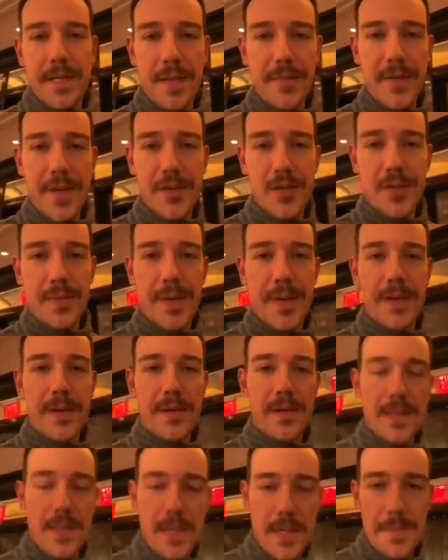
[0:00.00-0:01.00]
Same Asian
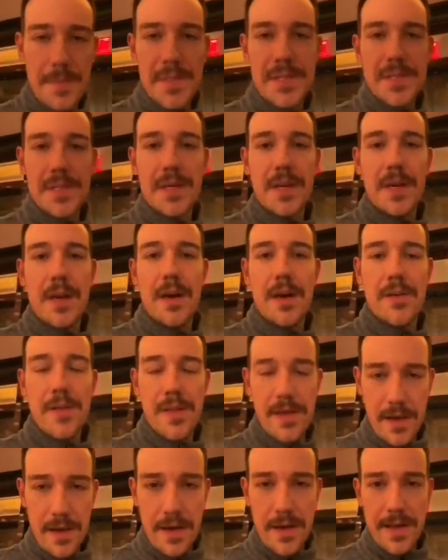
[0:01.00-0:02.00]
male limps
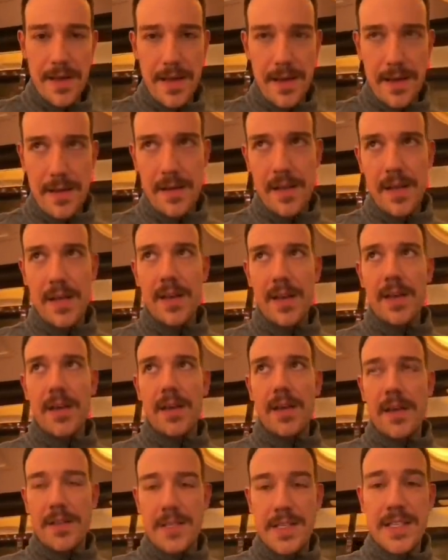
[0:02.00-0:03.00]
under the gun again.
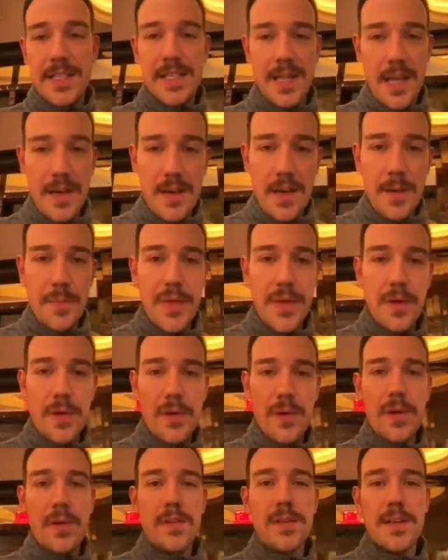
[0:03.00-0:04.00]
Is he setting up the
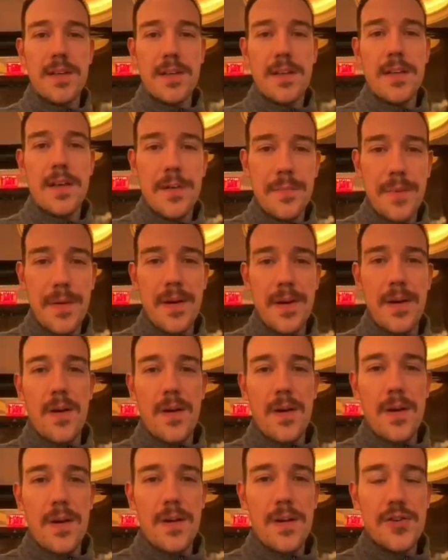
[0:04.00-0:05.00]
old limp
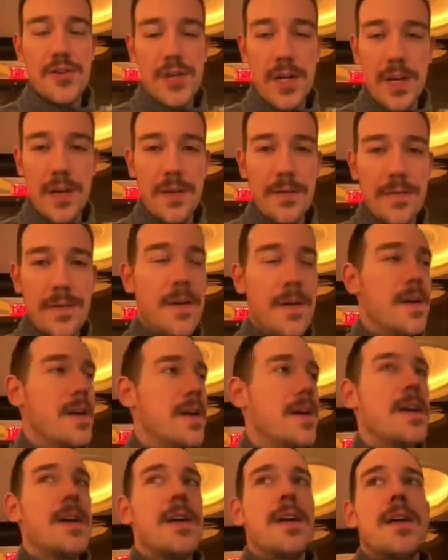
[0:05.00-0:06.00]
shove?
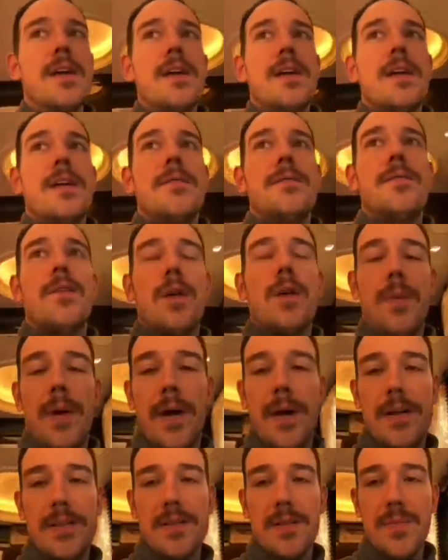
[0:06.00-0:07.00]
Very
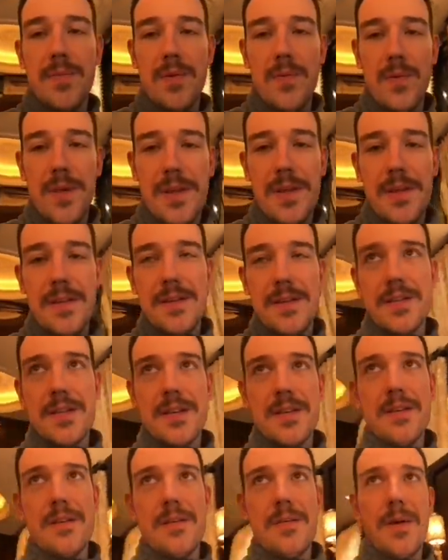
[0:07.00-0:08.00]
possible with
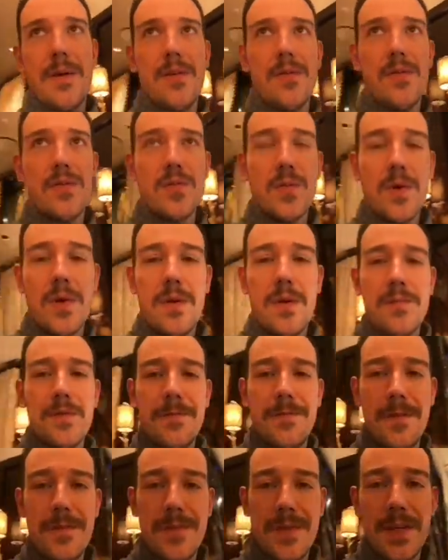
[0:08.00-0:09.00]
his uh,
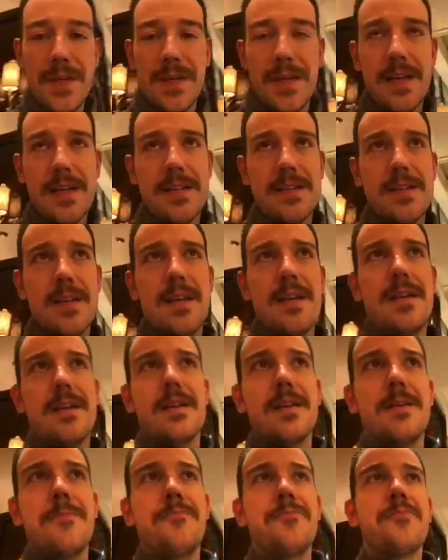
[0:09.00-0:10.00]
12 to 15K
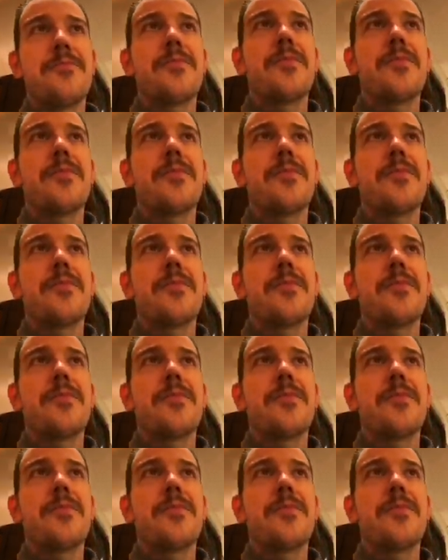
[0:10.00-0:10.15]
stack.